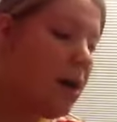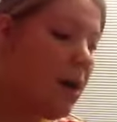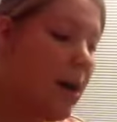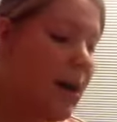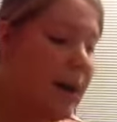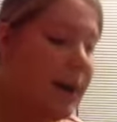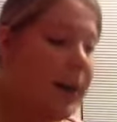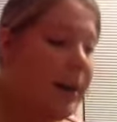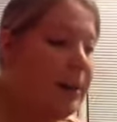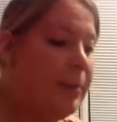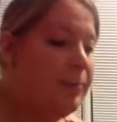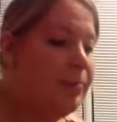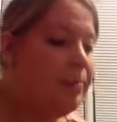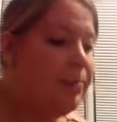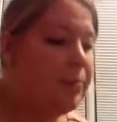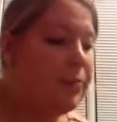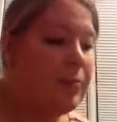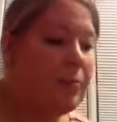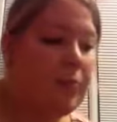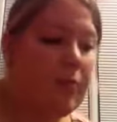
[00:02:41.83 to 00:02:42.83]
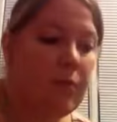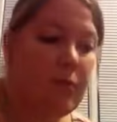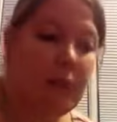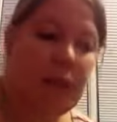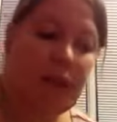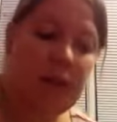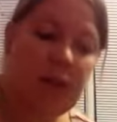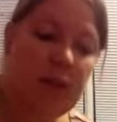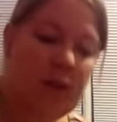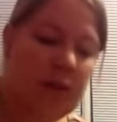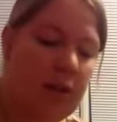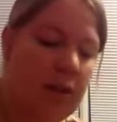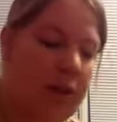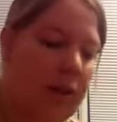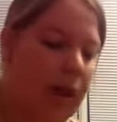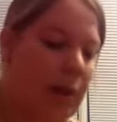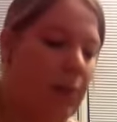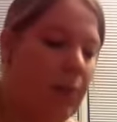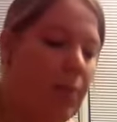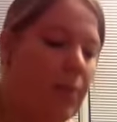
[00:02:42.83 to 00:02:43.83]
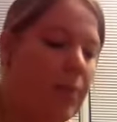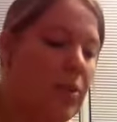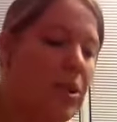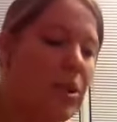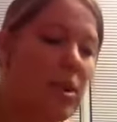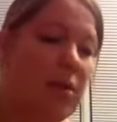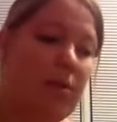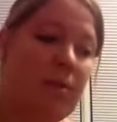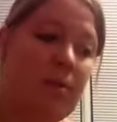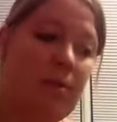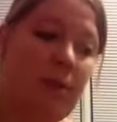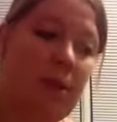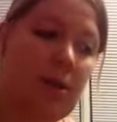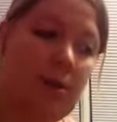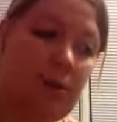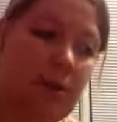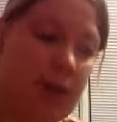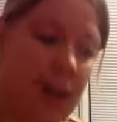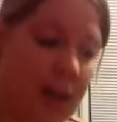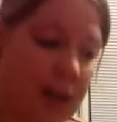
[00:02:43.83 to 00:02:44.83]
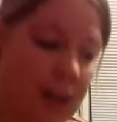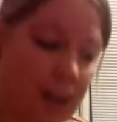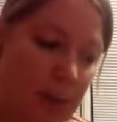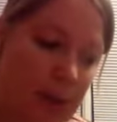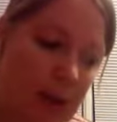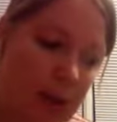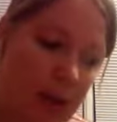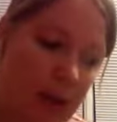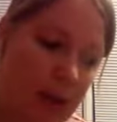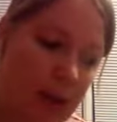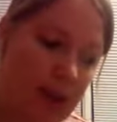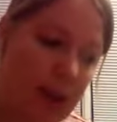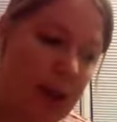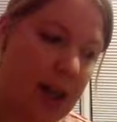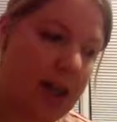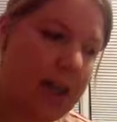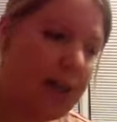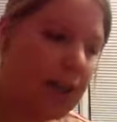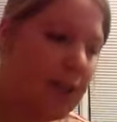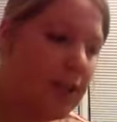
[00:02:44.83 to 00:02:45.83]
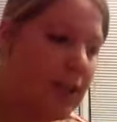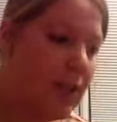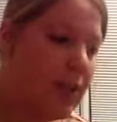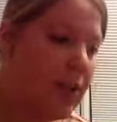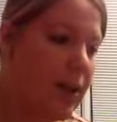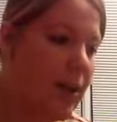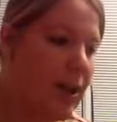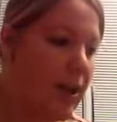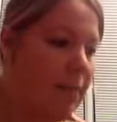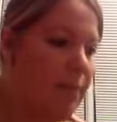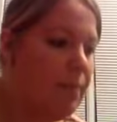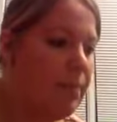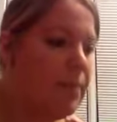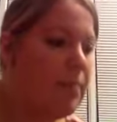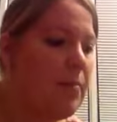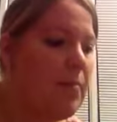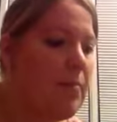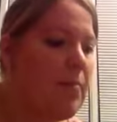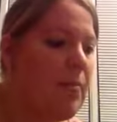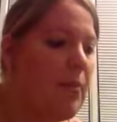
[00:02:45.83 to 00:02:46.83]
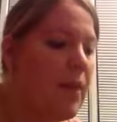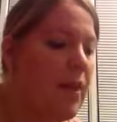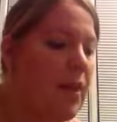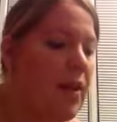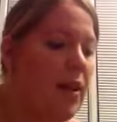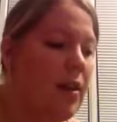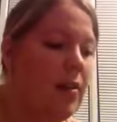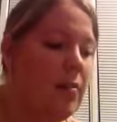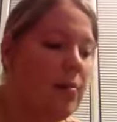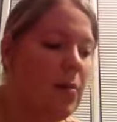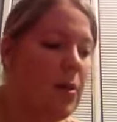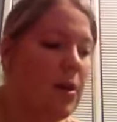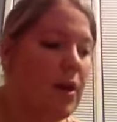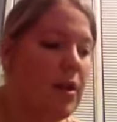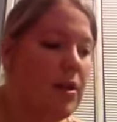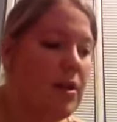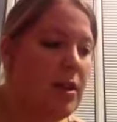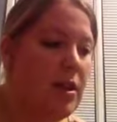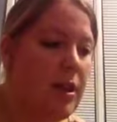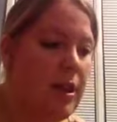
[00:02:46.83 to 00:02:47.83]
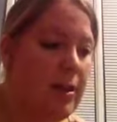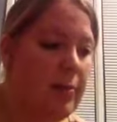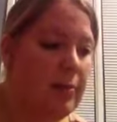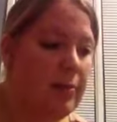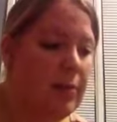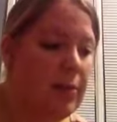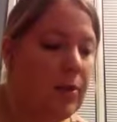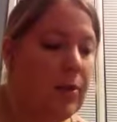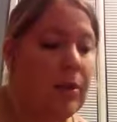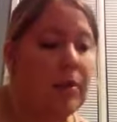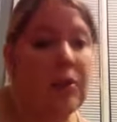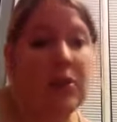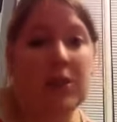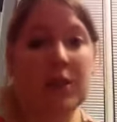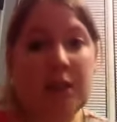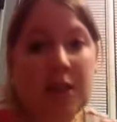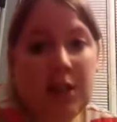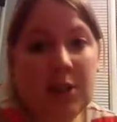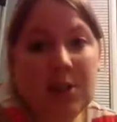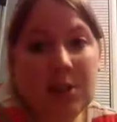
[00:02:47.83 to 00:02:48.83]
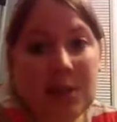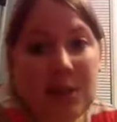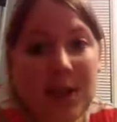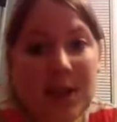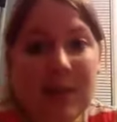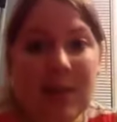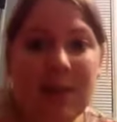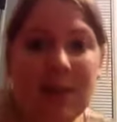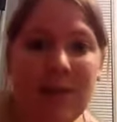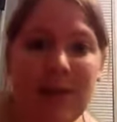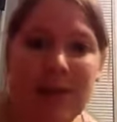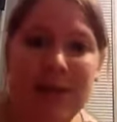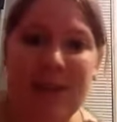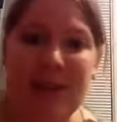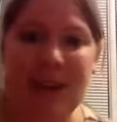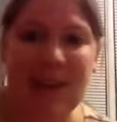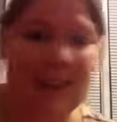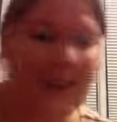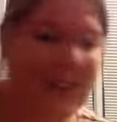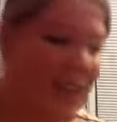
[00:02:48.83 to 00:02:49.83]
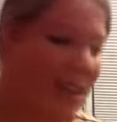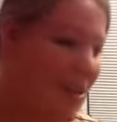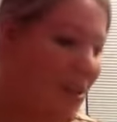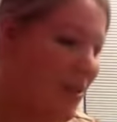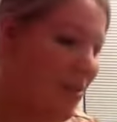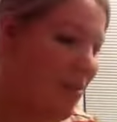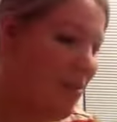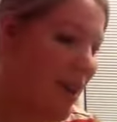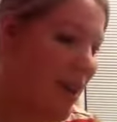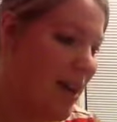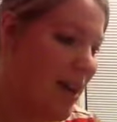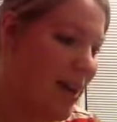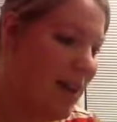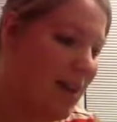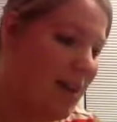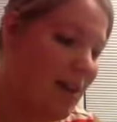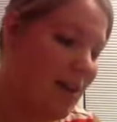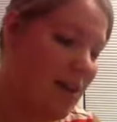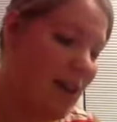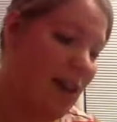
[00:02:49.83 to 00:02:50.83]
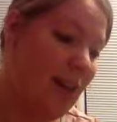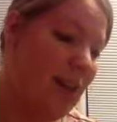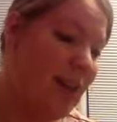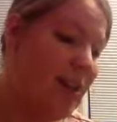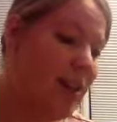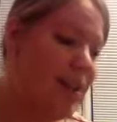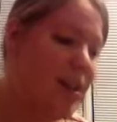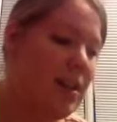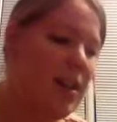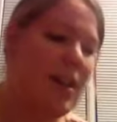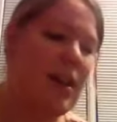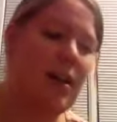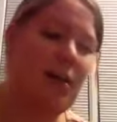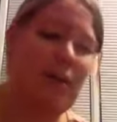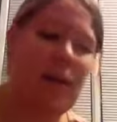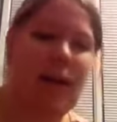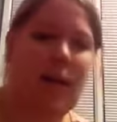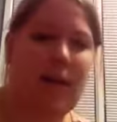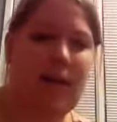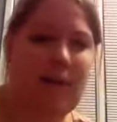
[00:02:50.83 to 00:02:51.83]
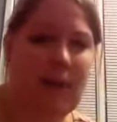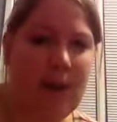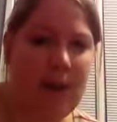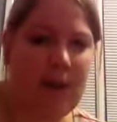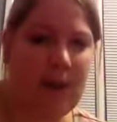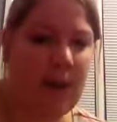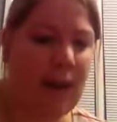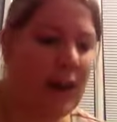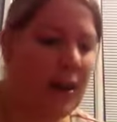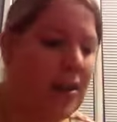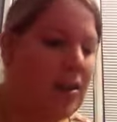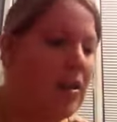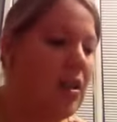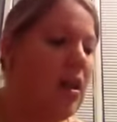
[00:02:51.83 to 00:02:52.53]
Alright, just a few facts about hurricanes, okay, that are important to know, or just interesting, fun facts to know, right? Okay, this is kind of like a fun fact.